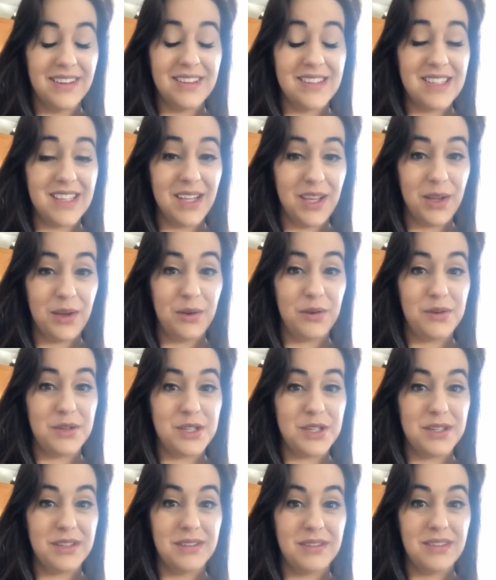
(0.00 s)
It's
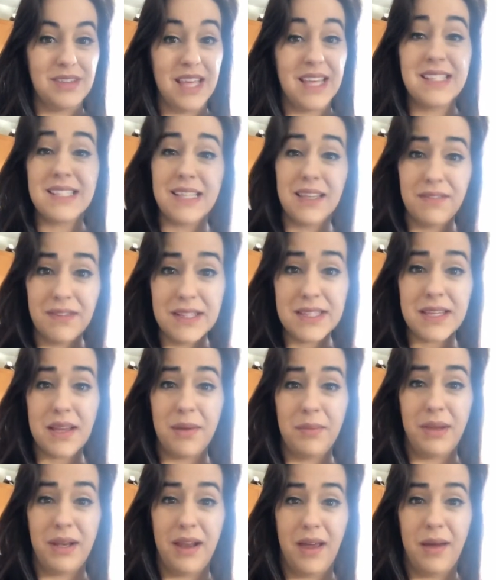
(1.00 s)
huge. Thanksgiving's
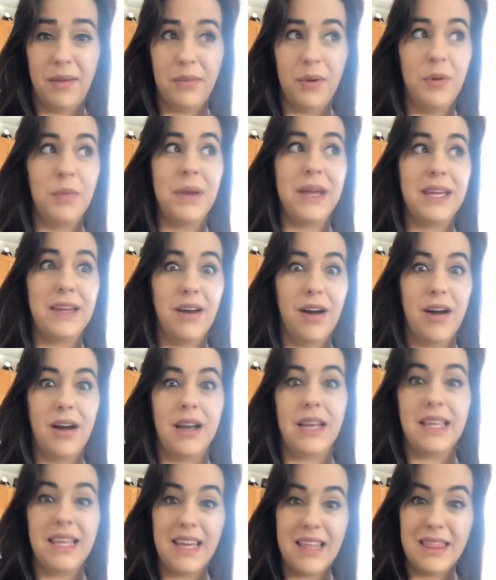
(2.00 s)
coming up. Oh my
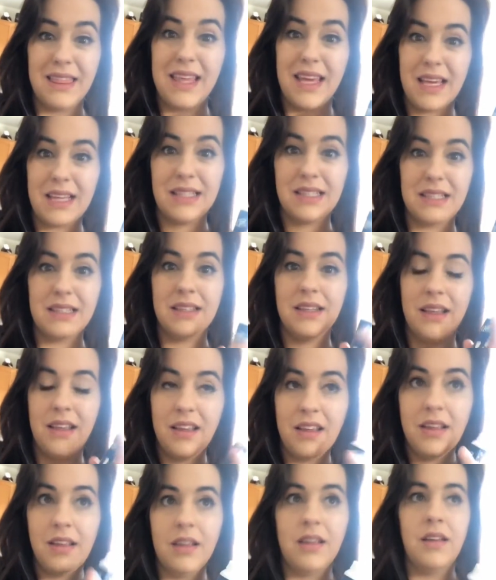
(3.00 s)
God, get this.
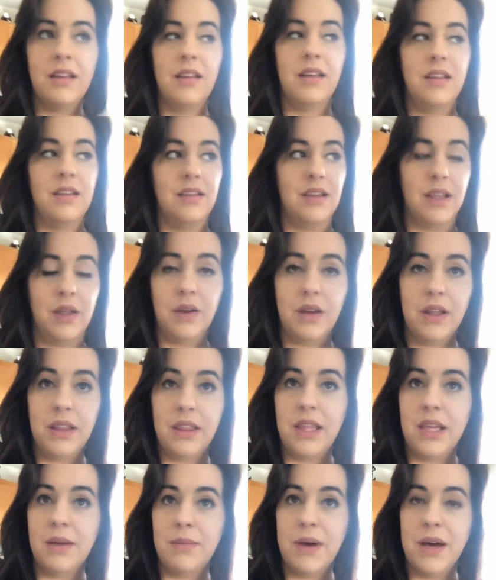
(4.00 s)
Now that I
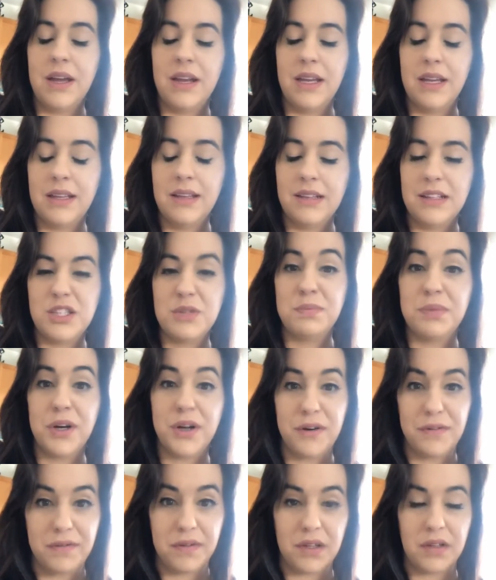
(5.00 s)
think about it, it's
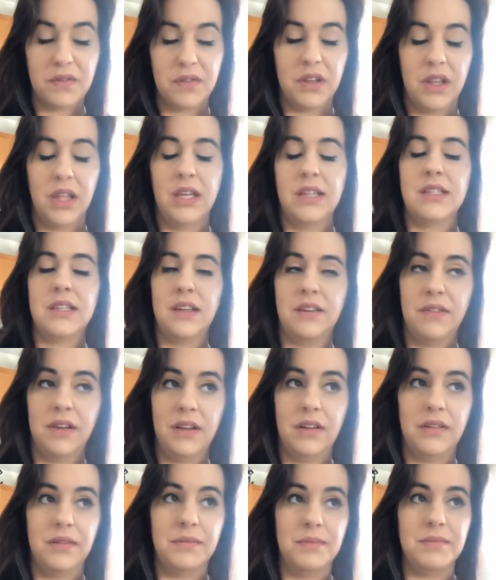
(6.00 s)
perfect for
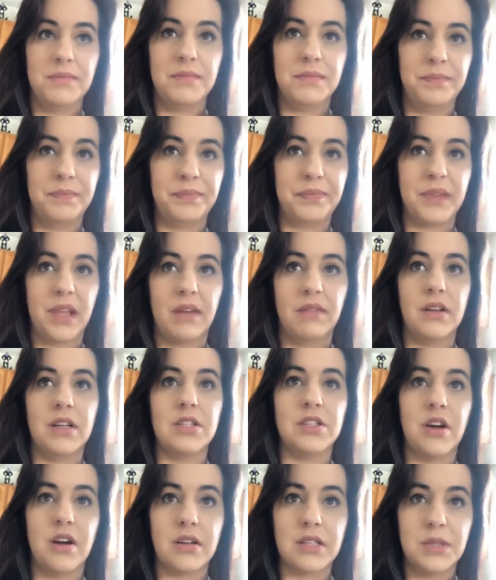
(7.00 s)
Thanksgiving, having to
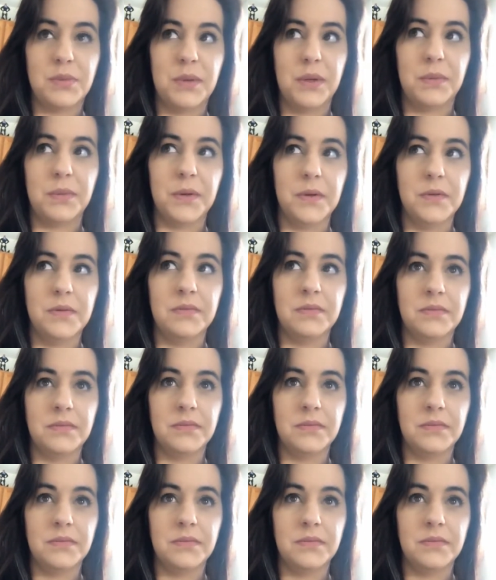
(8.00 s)
talk to people.